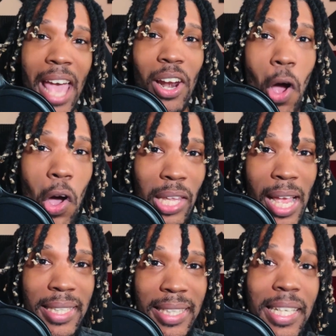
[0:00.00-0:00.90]
all
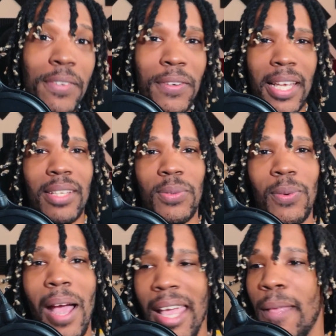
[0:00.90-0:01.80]
that defense,
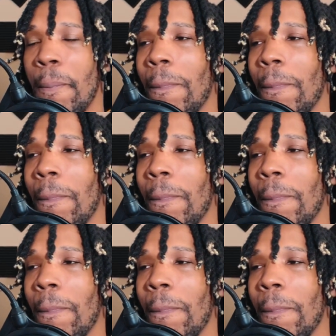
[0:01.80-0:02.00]
right?